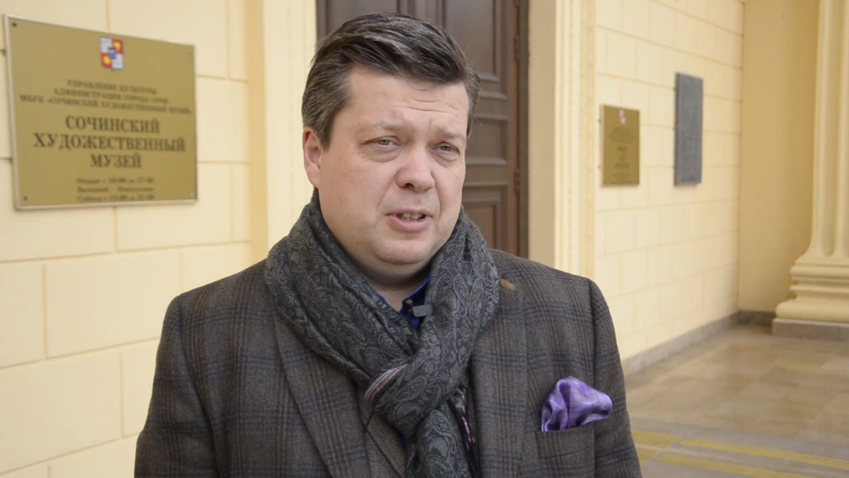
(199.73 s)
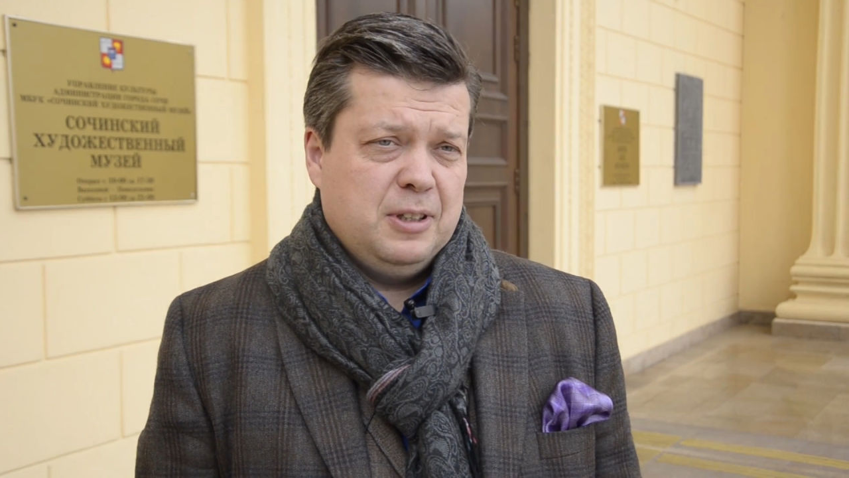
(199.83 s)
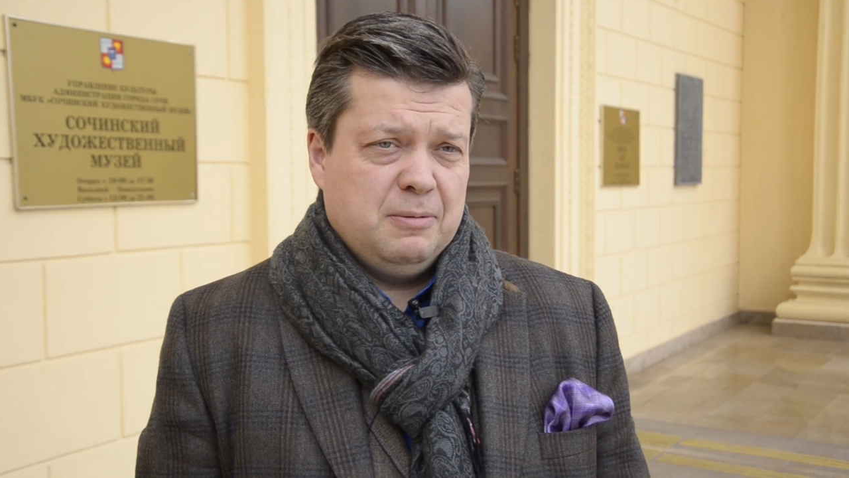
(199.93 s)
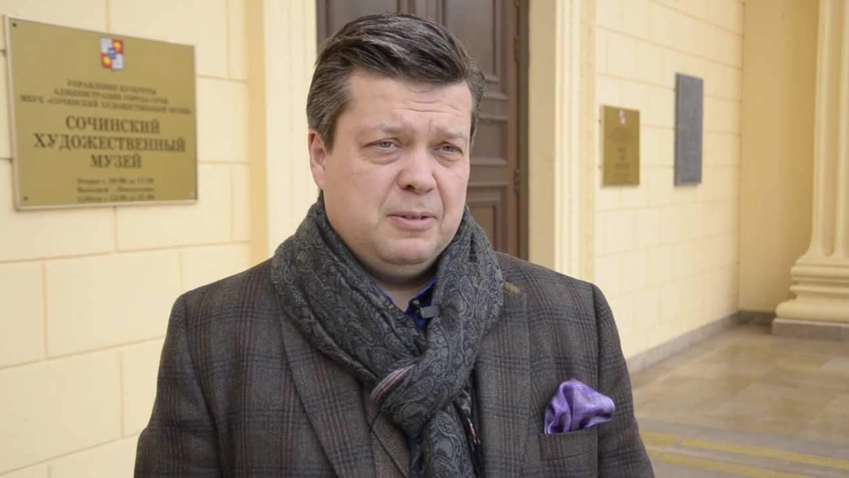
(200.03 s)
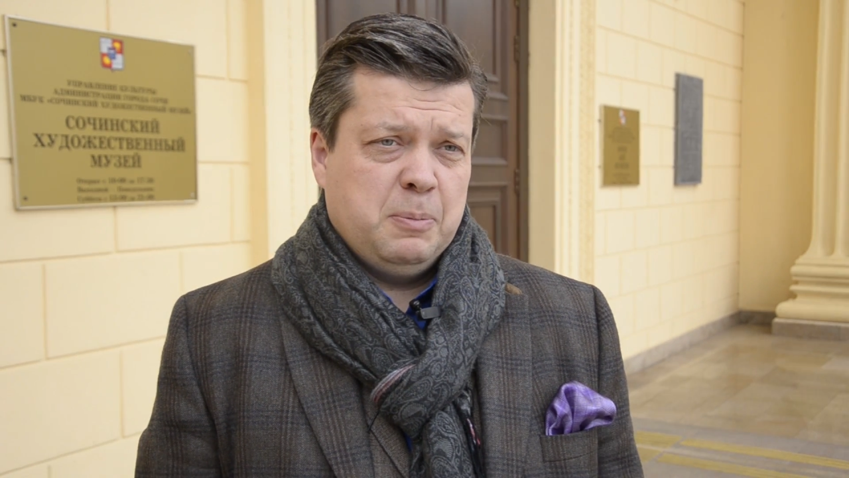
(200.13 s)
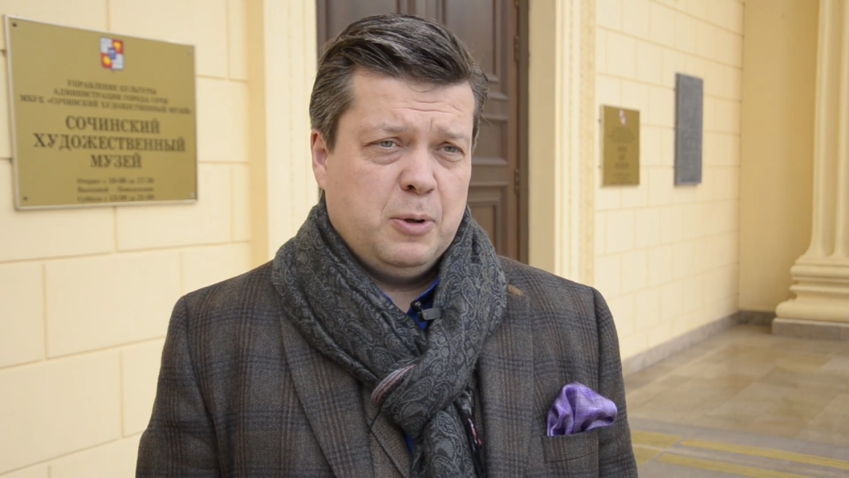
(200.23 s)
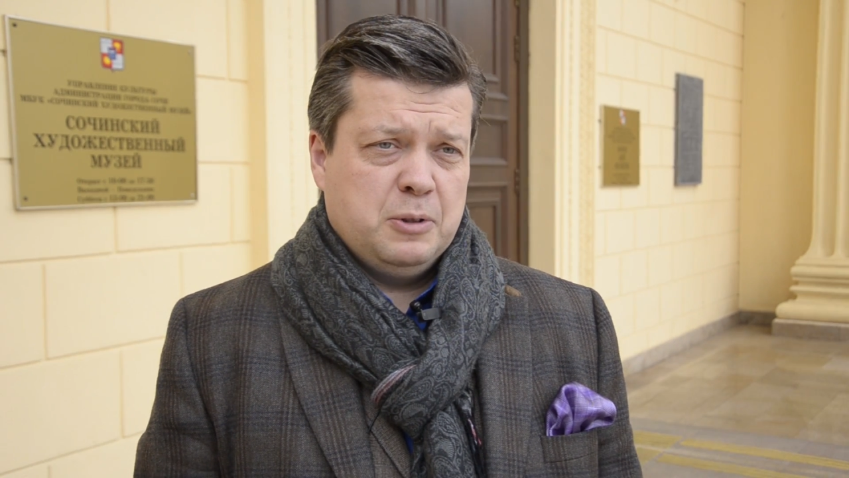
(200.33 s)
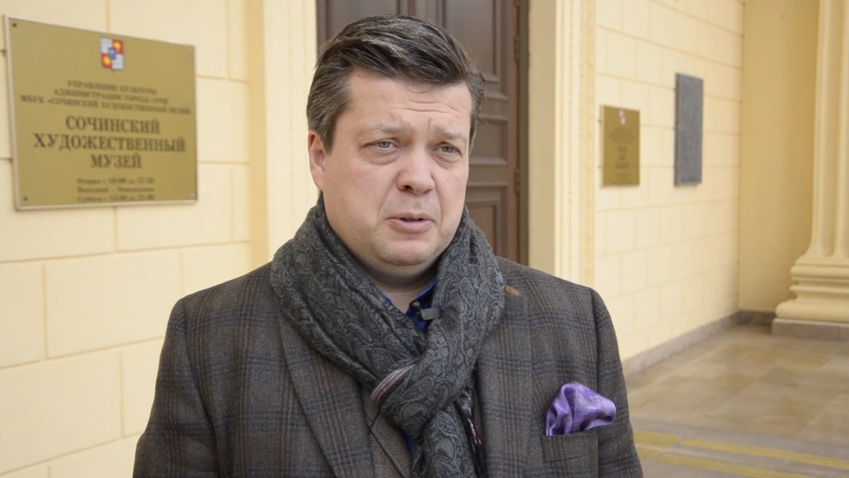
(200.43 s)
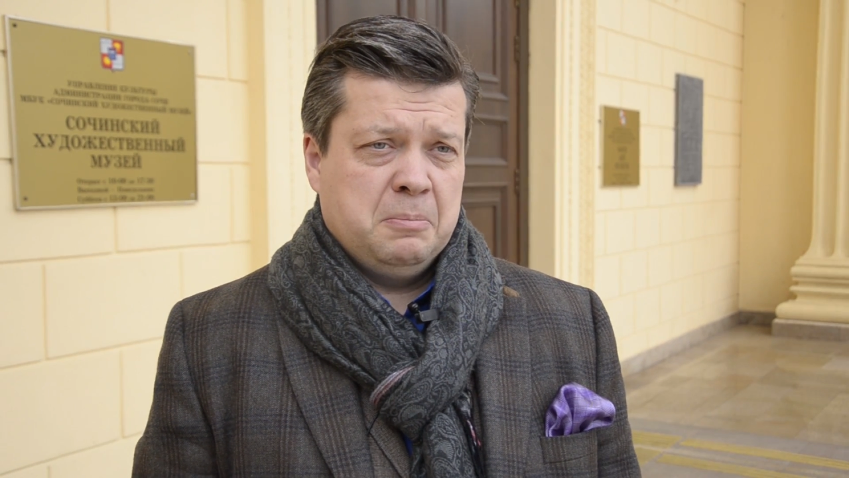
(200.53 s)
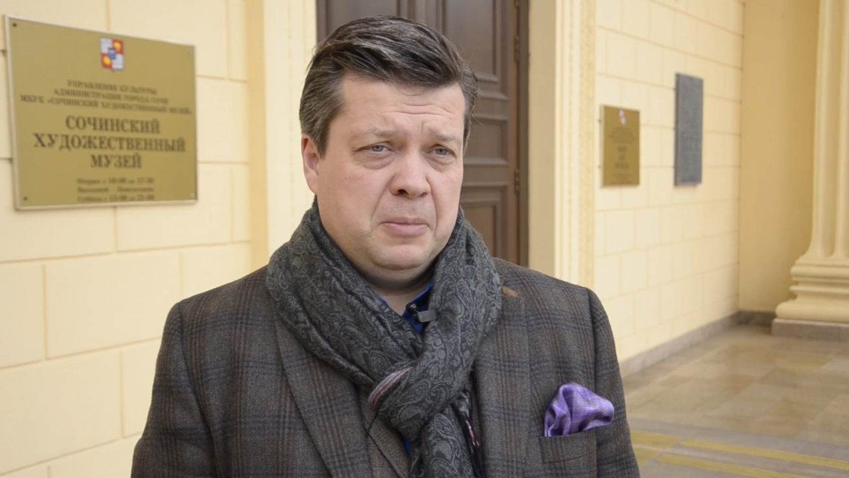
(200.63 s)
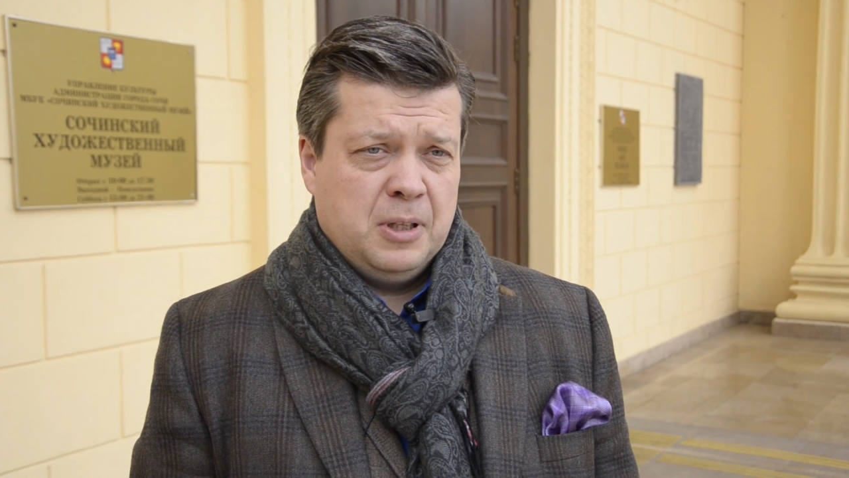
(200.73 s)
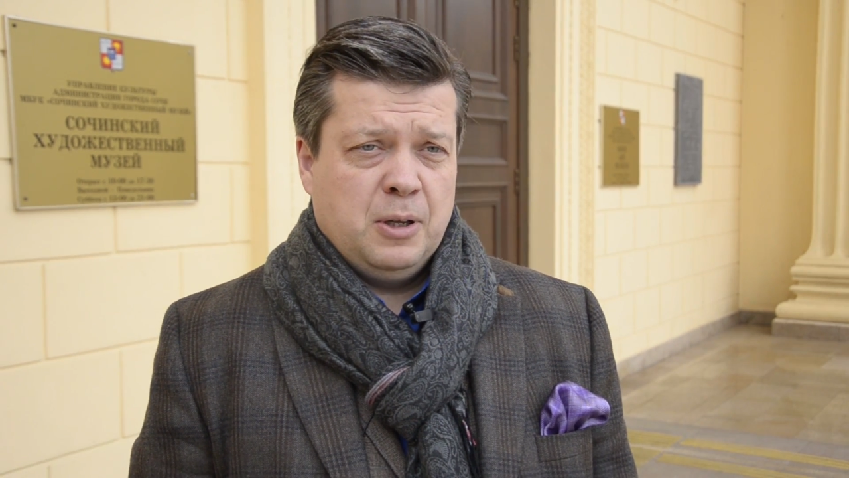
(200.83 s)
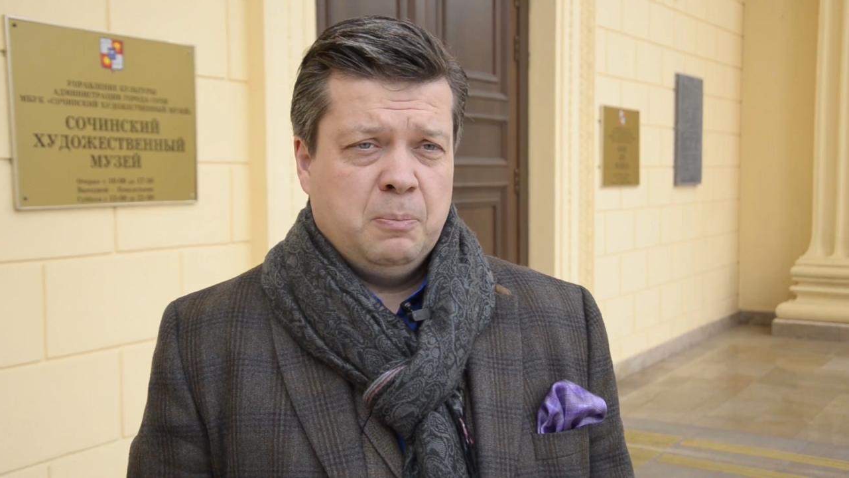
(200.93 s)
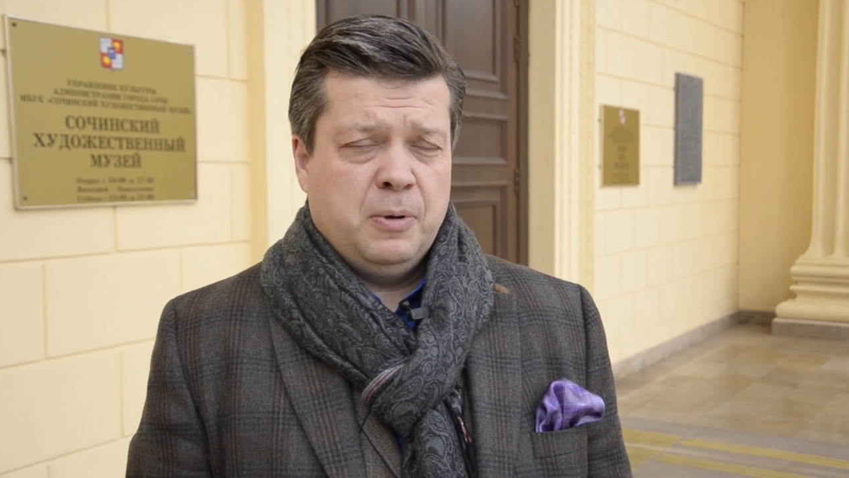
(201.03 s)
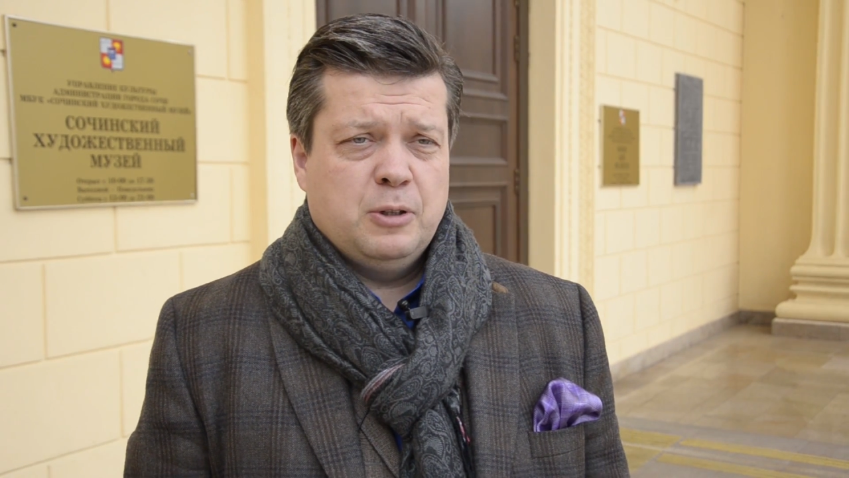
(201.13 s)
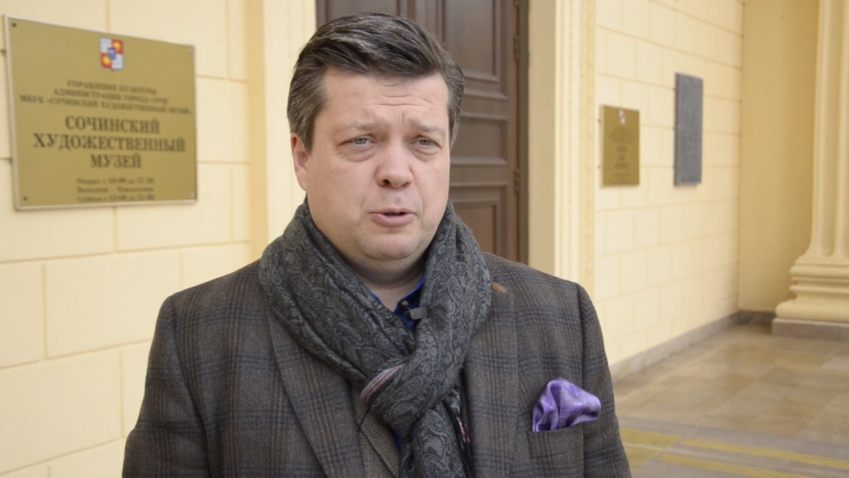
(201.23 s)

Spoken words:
came to visit Sochi.